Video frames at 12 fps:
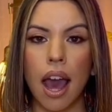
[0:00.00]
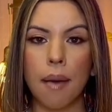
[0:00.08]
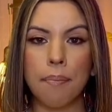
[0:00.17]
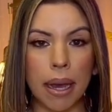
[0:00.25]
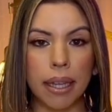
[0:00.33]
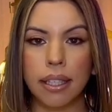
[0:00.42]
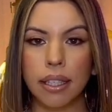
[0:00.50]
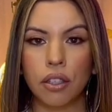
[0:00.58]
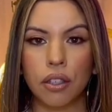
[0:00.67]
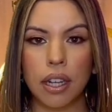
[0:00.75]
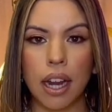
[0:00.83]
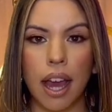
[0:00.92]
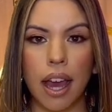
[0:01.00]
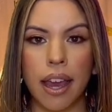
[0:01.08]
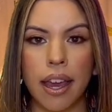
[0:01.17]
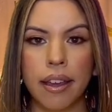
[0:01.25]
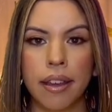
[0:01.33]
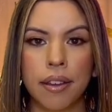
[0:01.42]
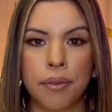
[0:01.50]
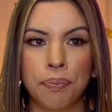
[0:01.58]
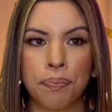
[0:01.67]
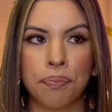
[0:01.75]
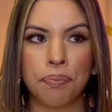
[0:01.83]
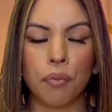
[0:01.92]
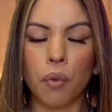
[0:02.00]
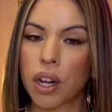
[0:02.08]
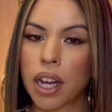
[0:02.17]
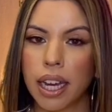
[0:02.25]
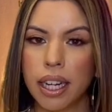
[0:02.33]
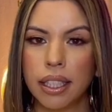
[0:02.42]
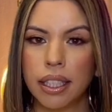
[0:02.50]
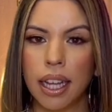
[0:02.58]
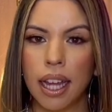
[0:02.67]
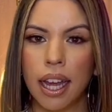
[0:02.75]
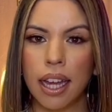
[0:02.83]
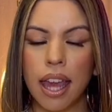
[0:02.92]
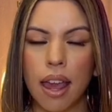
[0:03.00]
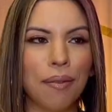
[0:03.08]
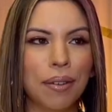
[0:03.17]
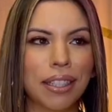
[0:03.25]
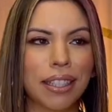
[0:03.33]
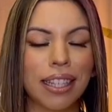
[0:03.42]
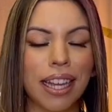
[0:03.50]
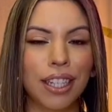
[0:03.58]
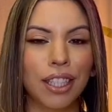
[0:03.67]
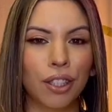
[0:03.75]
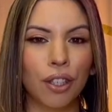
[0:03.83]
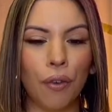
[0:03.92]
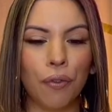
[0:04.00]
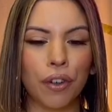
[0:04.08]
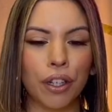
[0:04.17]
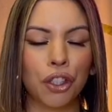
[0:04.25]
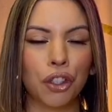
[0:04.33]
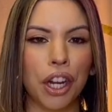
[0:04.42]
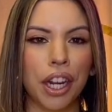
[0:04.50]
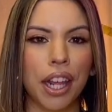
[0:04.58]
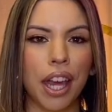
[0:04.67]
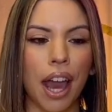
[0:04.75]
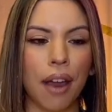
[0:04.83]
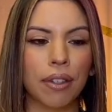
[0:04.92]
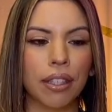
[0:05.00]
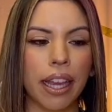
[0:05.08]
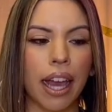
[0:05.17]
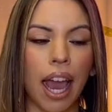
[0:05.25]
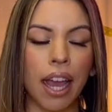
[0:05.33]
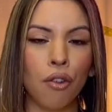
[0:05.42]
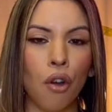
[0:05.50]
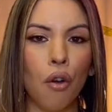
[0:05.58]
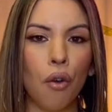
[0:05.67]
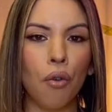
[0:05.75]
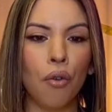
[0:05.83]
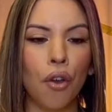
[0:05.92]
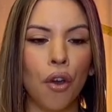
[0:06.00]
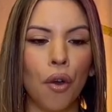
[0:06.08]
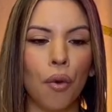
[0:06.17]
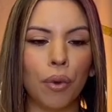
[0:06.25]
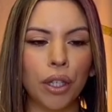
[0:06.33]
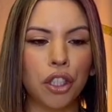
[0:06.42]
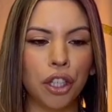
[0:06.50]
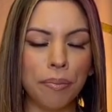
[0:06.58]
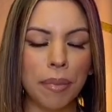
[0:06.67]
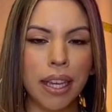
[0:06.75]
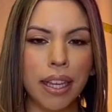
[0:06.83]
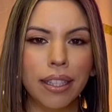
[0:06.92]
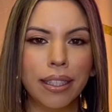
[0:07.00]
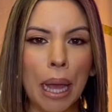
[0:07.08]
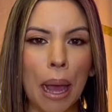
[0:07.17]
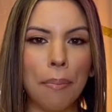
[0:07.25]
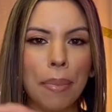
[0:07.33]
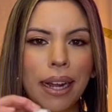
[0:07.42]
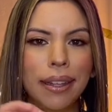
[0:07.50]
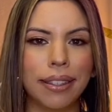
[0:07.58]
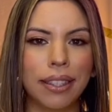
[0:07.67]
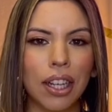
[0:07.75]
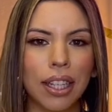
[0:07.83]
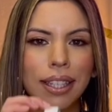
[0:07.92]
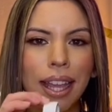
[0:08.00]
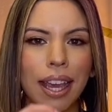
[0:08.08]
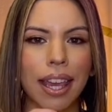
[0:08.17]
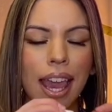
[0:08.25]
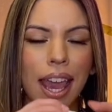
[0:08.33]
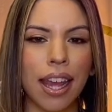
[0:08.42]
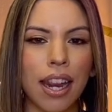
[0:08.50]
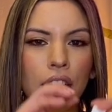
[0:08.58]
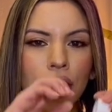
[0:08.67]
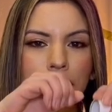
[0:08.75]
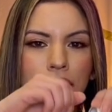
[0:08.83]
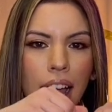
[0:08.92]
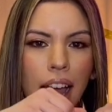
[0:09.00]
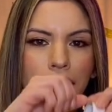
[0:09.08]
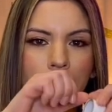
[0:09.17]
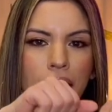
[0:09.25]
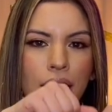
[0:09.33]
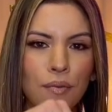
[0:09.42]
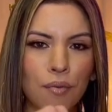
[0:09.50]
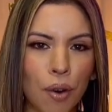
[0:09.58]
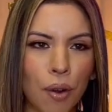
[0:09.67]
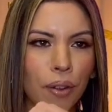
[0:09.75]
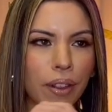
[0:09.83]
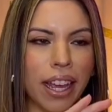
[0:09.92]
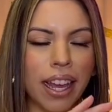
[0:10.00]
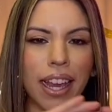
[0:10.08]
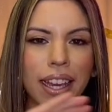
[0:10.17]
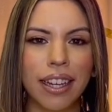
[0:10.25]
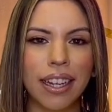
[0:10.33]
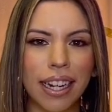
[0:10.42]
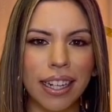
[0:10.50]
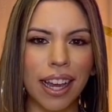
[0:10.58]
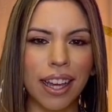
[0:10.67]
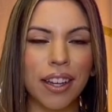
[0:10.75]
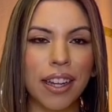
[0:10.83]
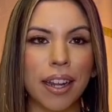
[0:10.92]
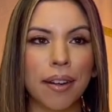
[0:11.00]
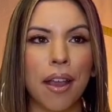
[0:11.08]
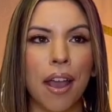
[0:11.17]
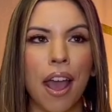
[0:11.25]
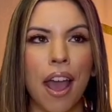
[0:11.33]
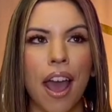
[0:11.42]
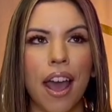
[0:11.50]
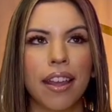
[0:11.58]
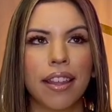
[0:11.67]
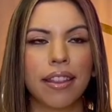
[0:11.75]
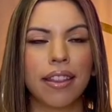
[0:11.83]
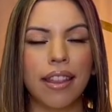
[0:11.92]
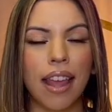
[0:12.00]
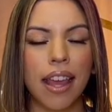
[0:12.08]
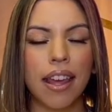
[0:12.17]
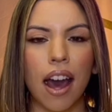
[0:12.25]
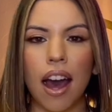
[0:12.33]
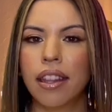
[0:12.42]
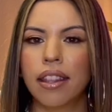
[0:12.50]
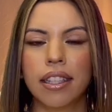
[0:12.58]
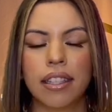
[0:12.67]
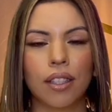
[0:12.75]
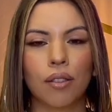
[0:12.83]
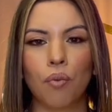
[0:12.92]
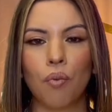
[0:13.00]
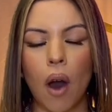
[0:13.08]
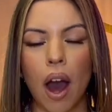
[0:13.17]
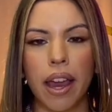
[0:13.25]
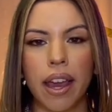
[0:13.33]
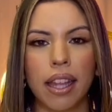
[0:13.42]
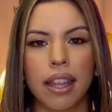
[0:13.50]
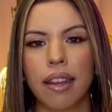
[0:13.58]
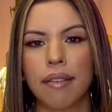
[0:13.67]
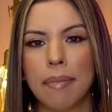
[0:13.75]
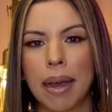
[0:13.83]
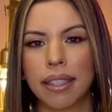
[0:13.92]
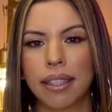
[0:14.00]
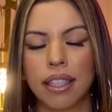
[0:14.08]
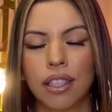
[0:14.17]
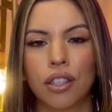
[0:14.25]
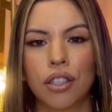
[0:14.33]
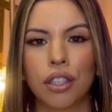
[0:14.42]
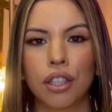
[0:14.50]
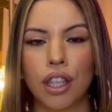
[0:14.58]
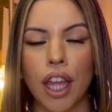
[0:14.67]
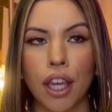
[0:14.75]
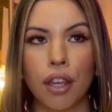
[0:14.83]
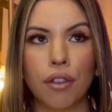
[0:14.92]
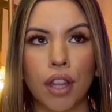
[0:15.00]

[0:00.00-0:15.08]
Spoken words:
My sister and I were kind of done and was just getting so frustrated. I was like, I know what she means, but I just can't tuck and roll. Like I couldn't. Thank God, this is why I love my sister. Thank you